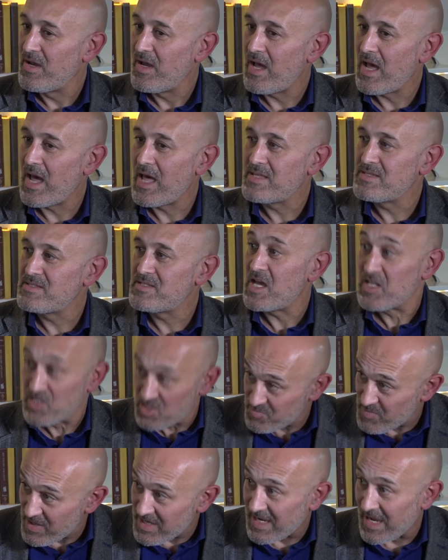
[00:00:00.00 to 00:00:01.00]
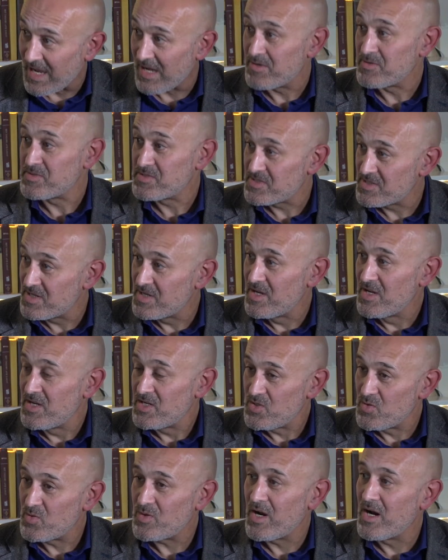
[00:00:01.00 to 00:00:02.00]
and speak out.
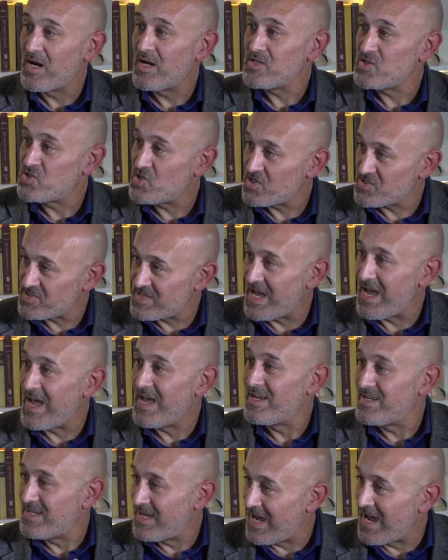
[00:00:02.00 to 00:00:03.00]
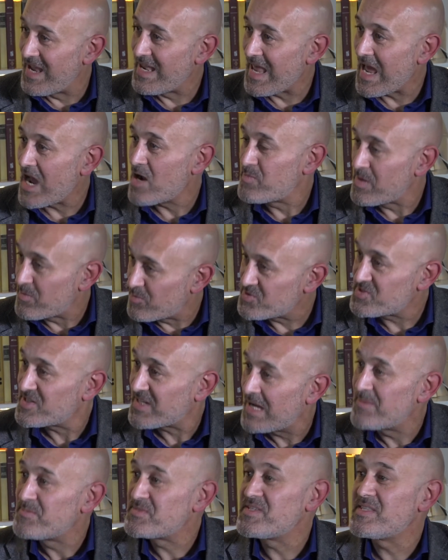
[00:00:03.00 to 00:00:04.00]
You can't just allow people to
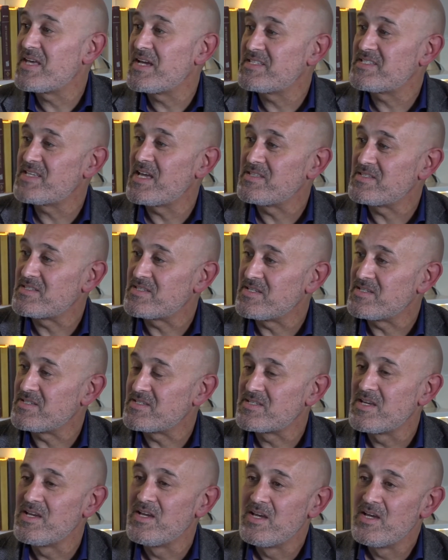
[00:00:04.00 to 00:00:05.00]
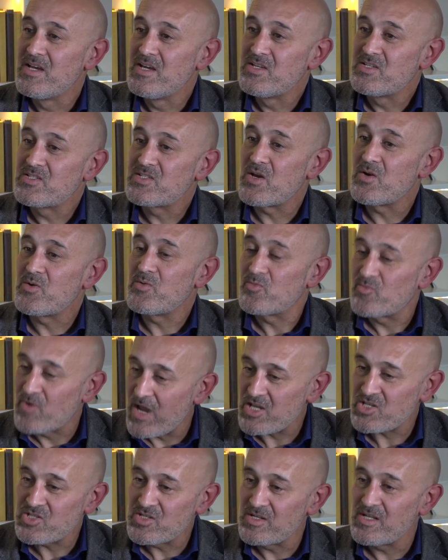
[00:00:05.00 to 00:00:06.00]
come to their senses. So
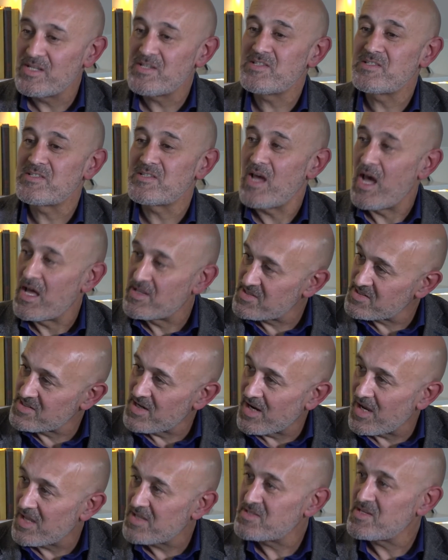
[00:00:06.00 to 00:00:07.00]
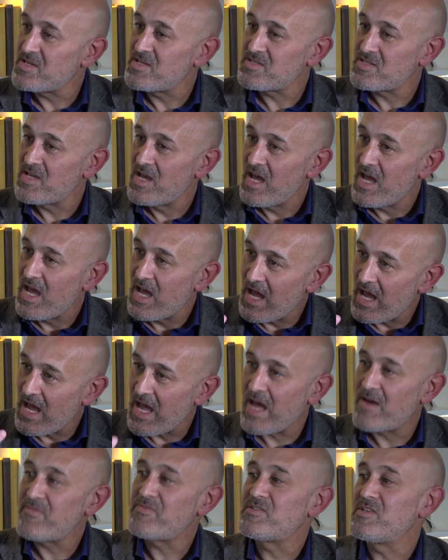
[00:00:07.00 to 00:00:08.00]
rationalists and scientists
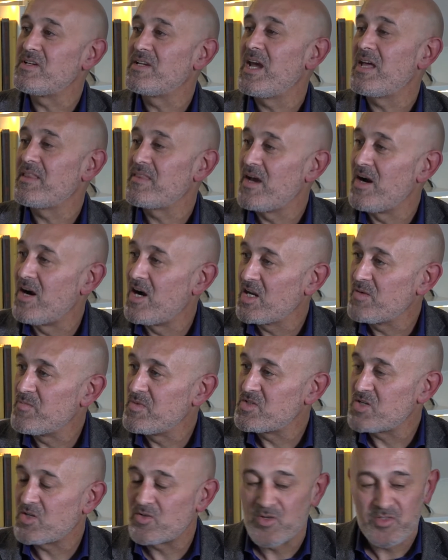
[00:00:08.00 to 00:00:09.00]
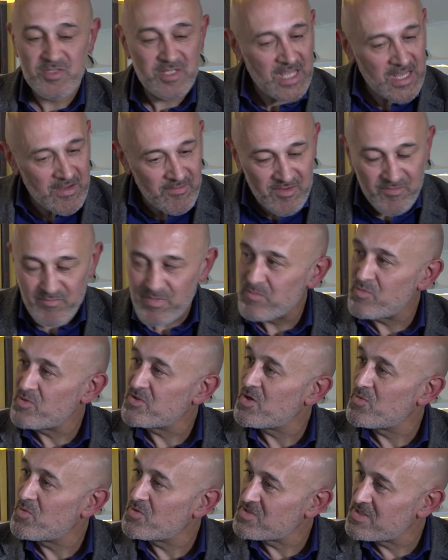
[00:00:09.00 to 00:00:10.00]
have to get their argument across, even if people
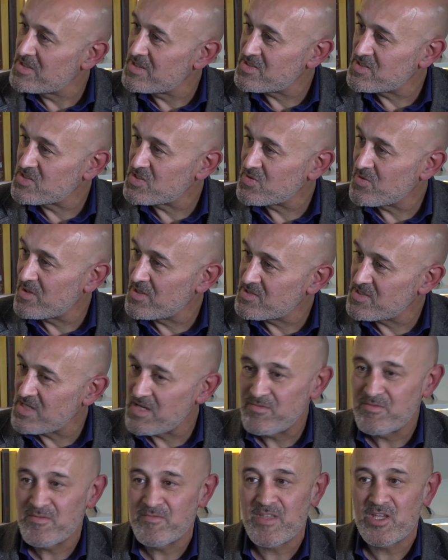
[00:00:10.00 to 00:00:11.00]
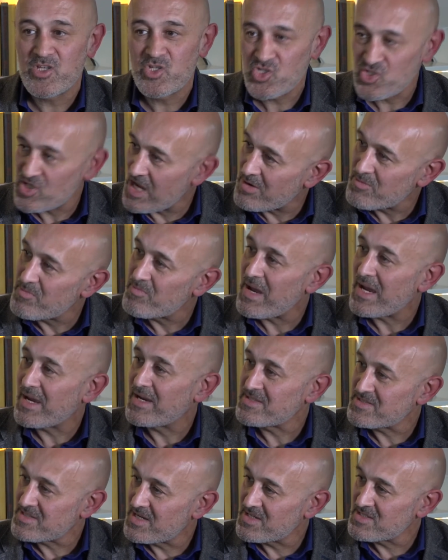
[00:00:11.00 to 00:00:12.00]
don't want to listen to us, even if they shout back
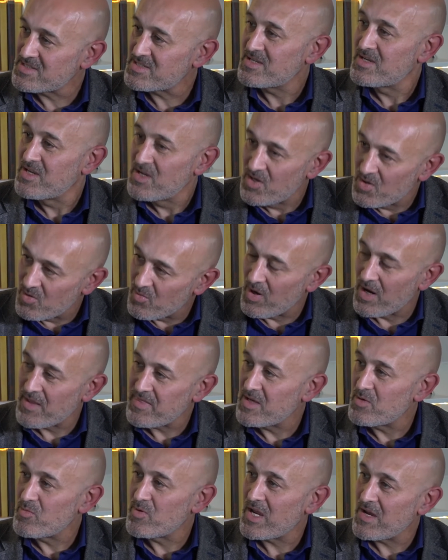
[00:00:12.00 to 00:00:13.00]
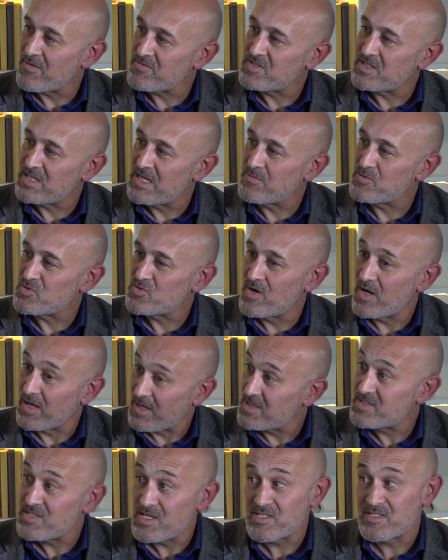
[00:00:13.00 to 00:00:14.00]
at us. Well, I think we have to keep trying.
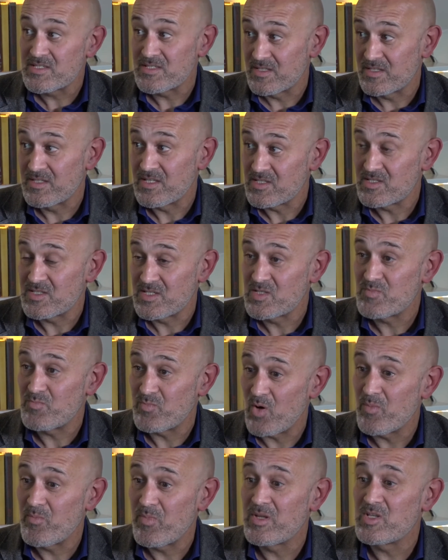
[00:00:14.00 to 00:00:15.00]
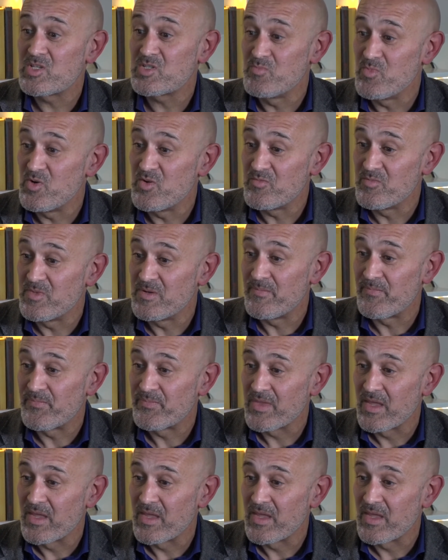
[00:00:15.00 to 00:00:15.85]
It is this populist movement.